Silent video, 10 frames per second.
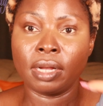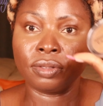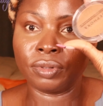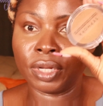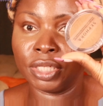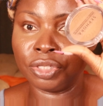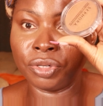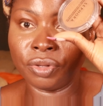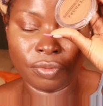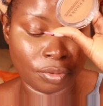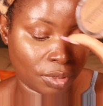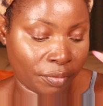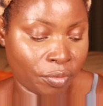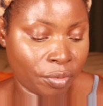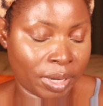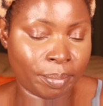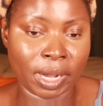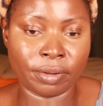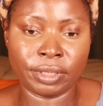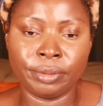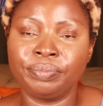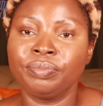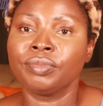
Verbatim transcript: I also got this new from Sephora powder,